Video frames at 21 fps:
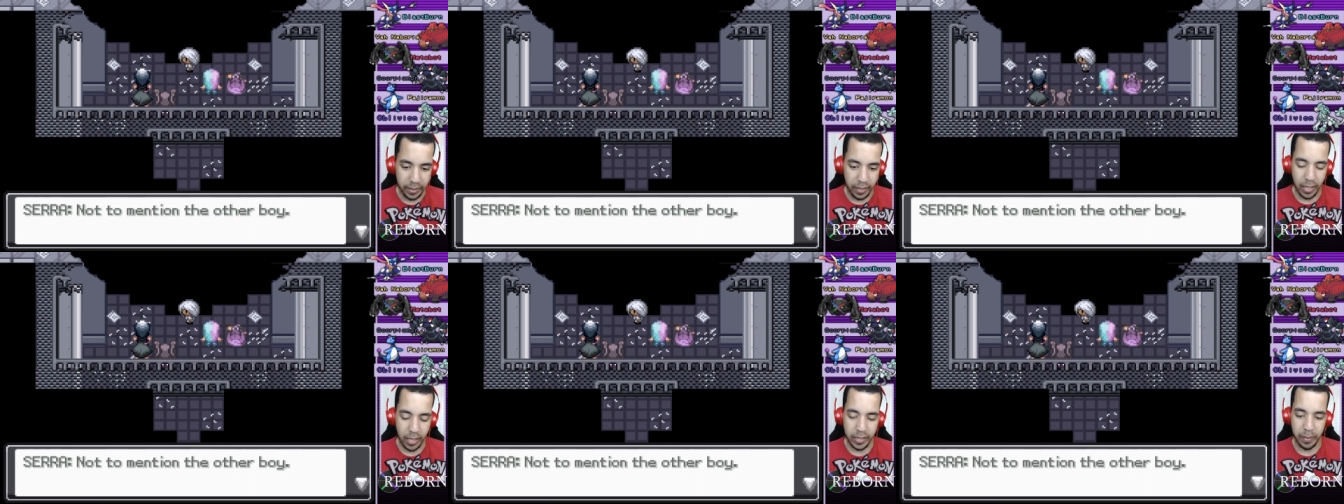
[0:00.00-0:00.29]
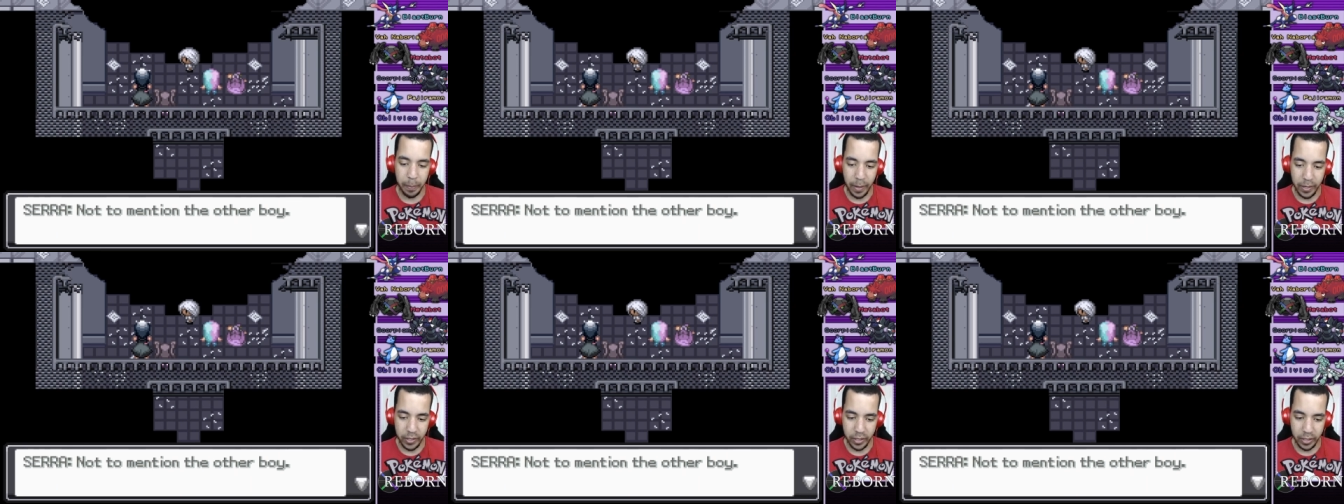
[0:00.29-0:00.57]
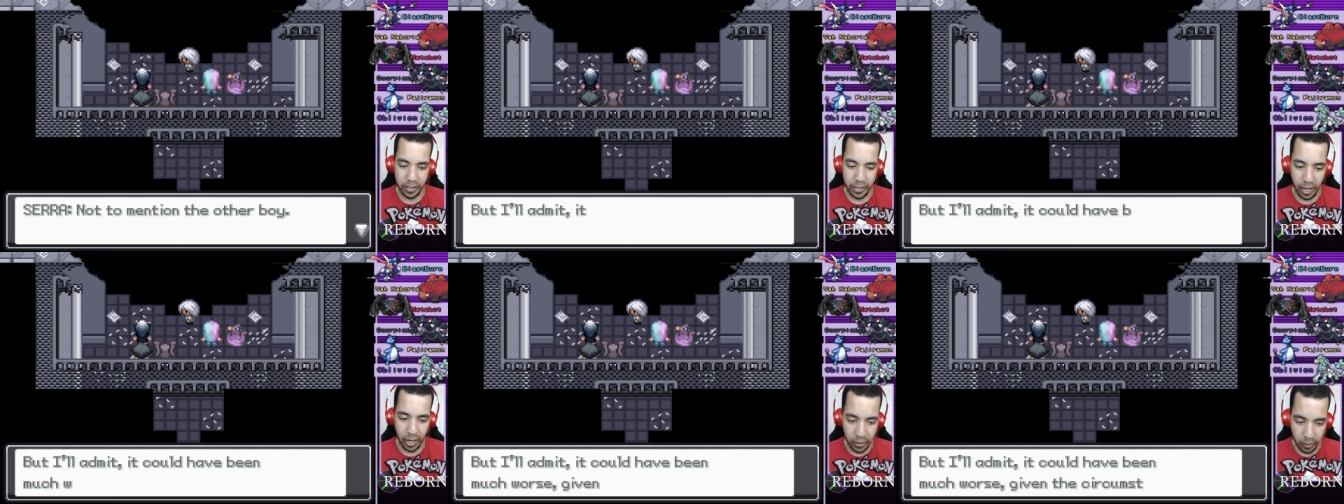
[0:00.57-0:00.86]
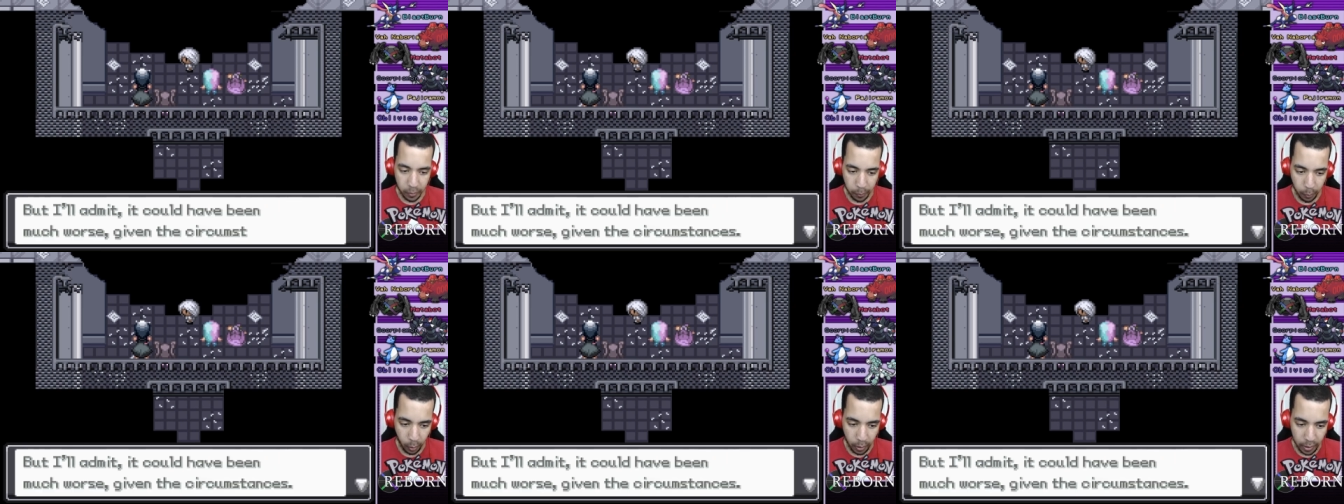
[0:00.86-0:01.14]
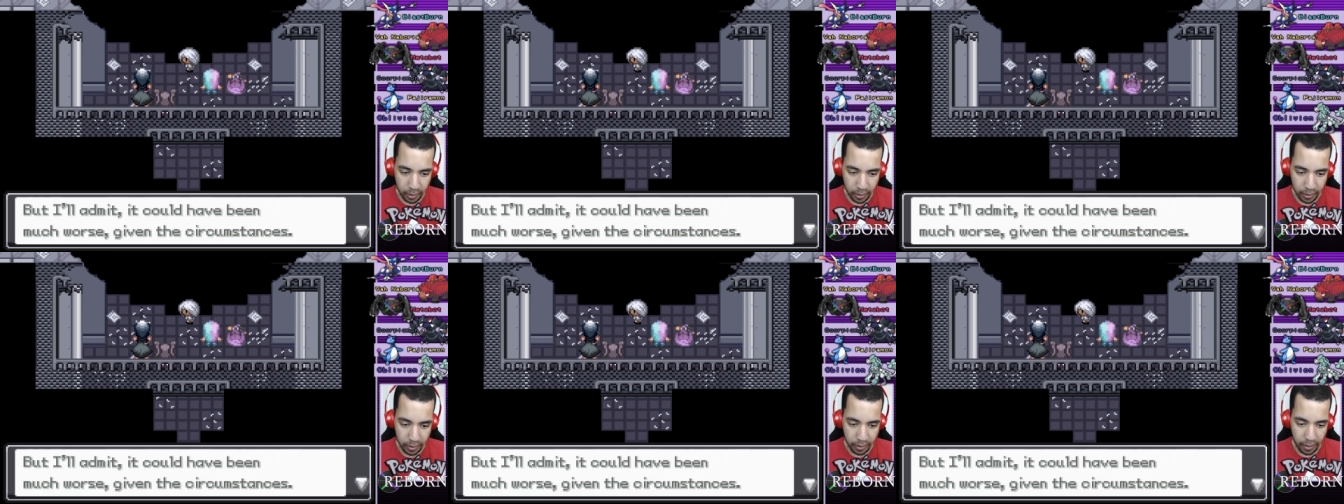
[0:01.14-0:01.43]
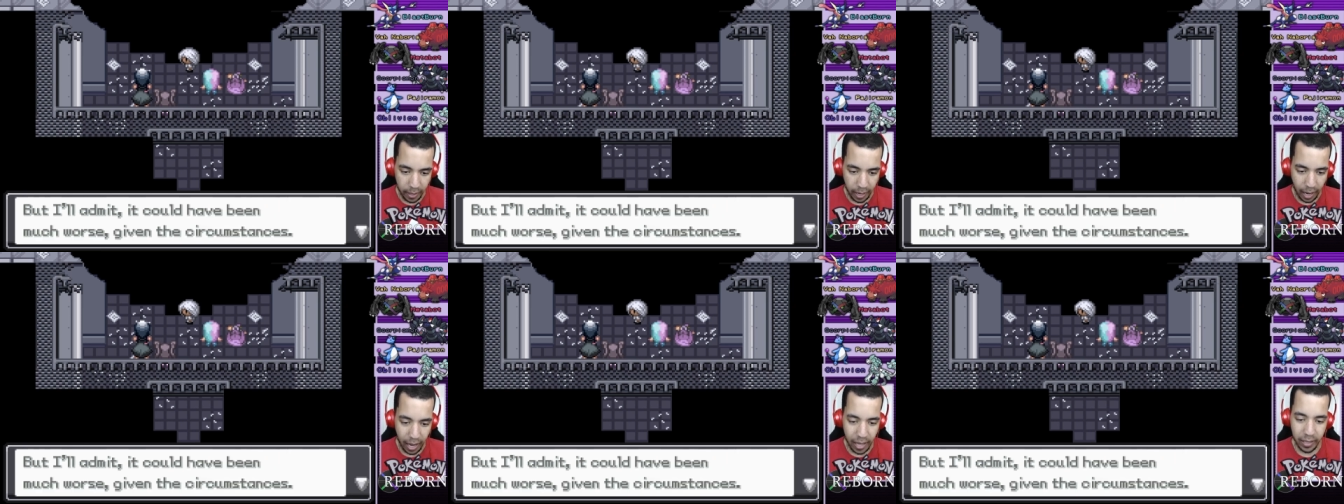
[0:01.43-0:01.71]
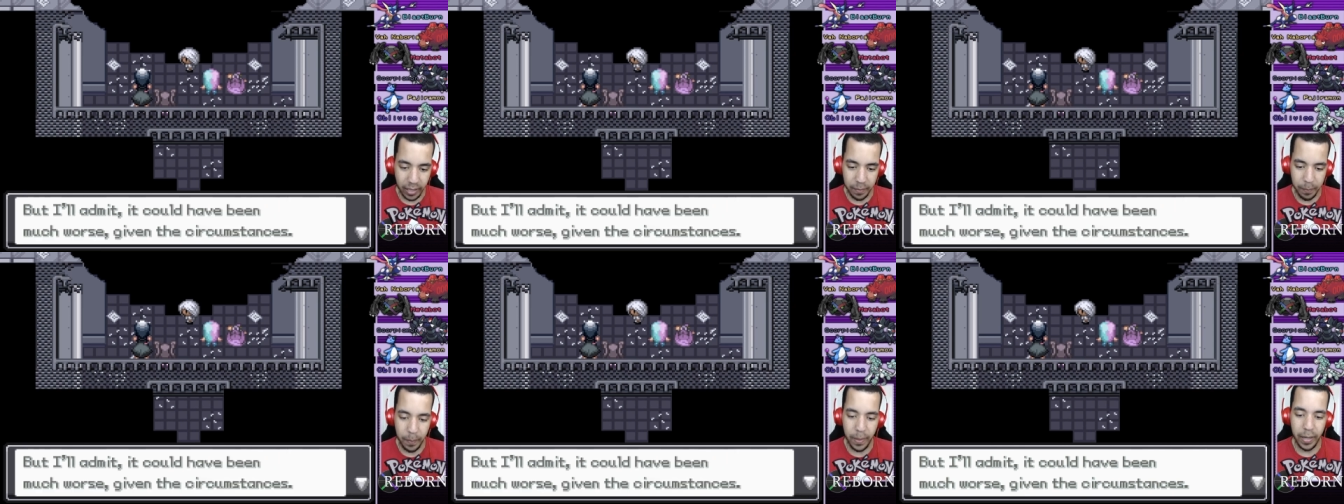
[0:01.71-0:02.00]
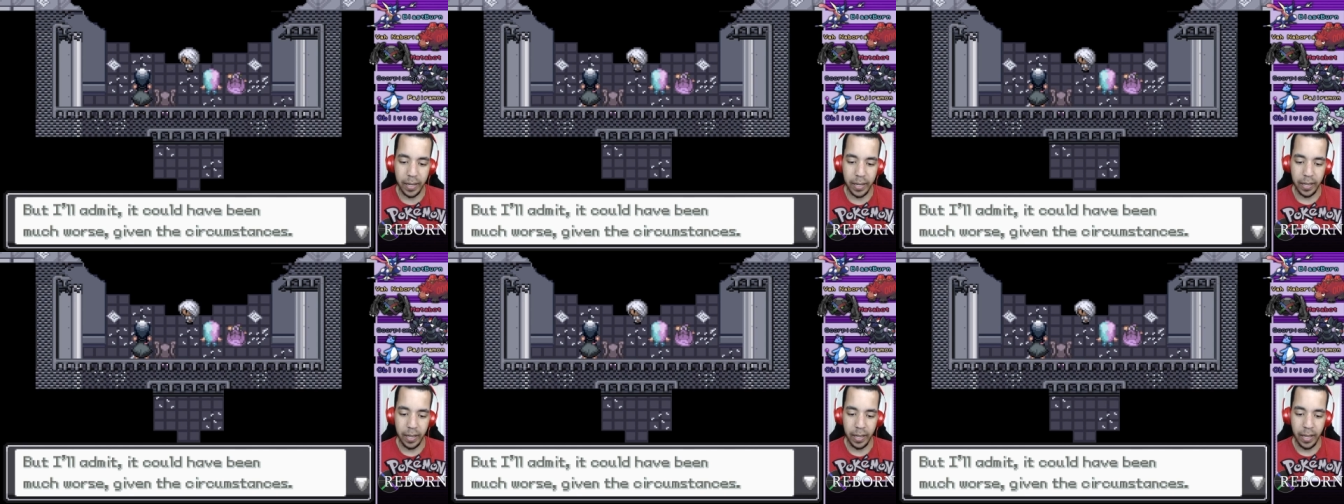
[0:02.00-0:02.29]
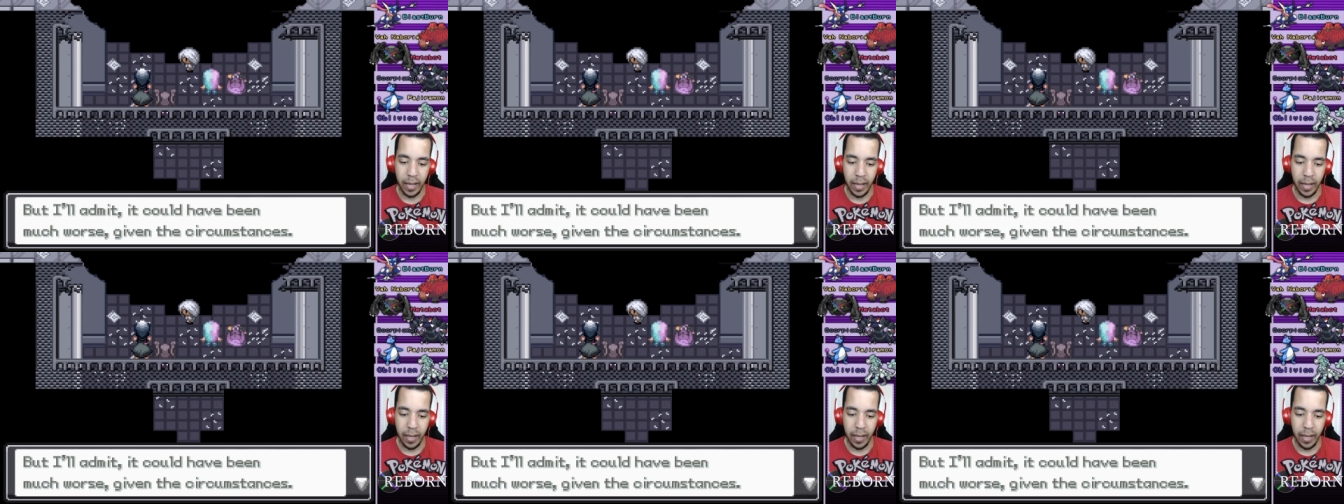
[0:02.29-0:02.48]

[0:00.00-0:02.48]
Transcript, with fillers: Not to mention the other boy. I'll admit it,